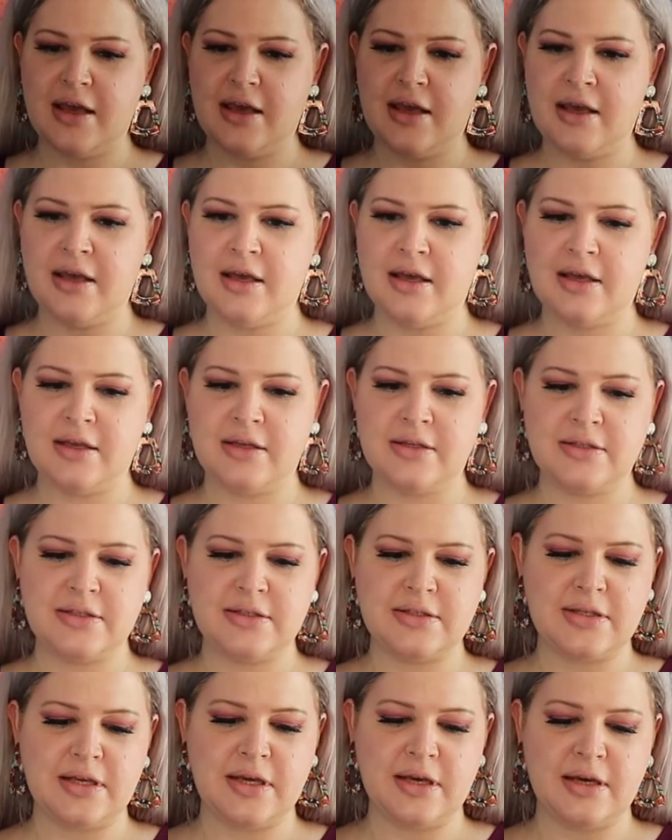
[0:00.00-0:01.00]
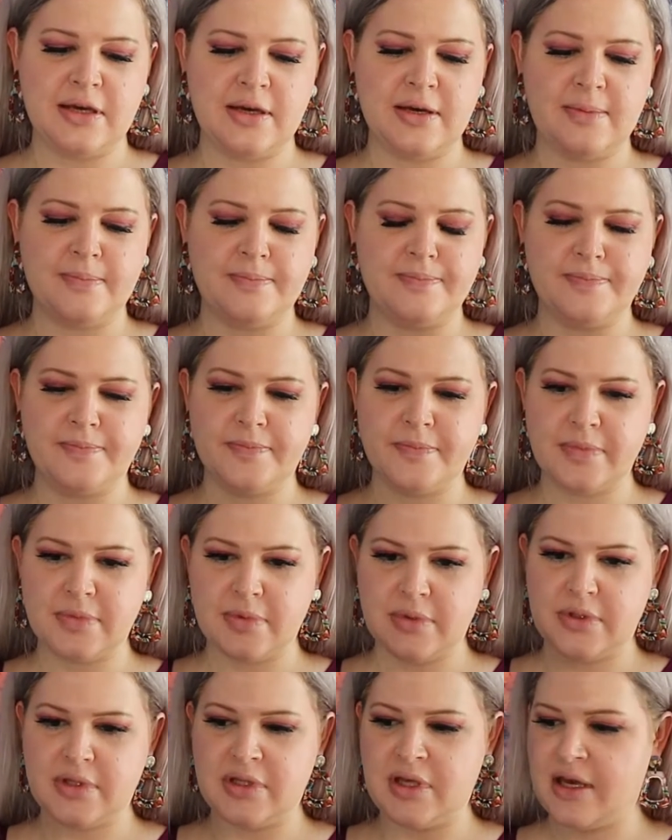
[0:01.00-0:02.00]
And
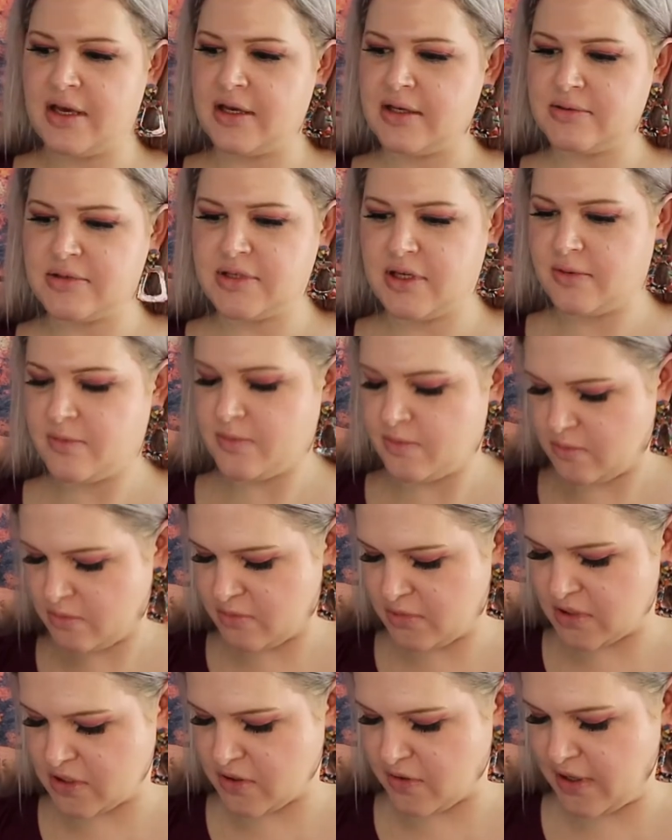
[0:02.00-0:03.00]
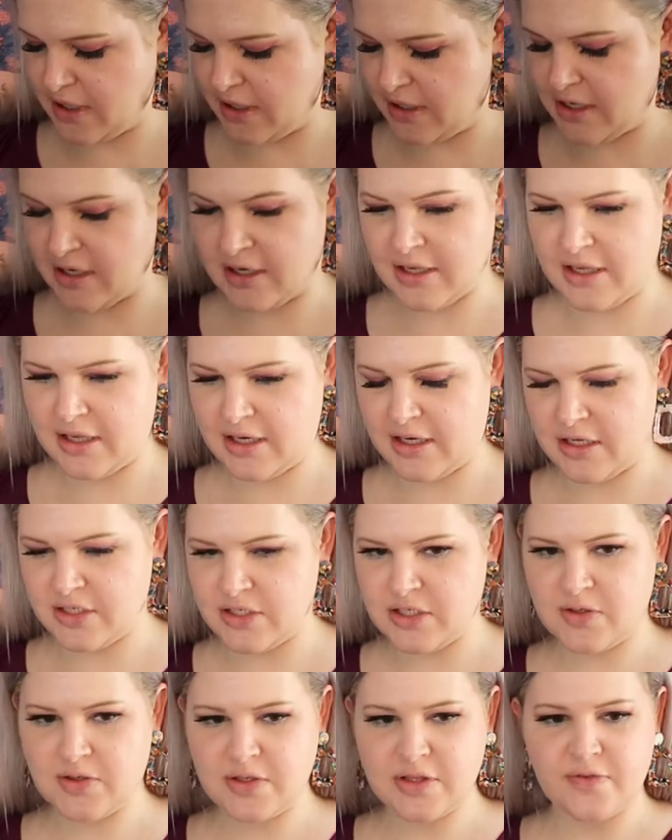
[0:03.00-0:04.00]
yeah, so let's go ahead and get
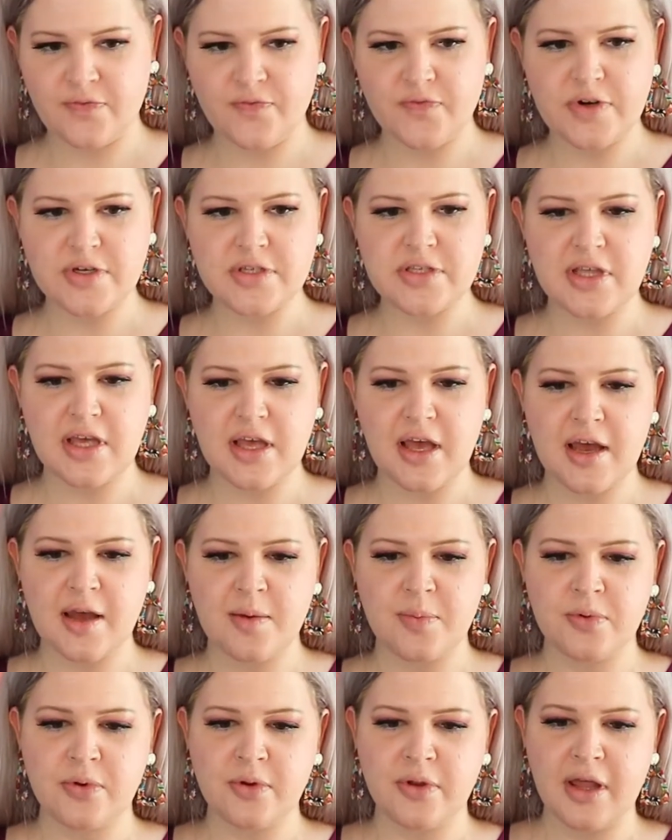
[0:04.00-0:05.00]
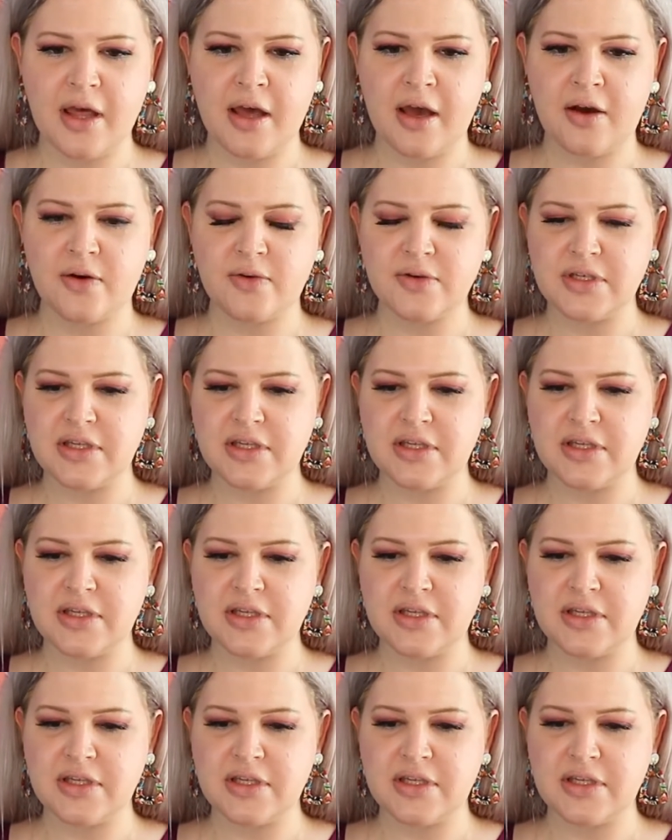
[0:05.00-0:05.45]
into it. The first thing I pull out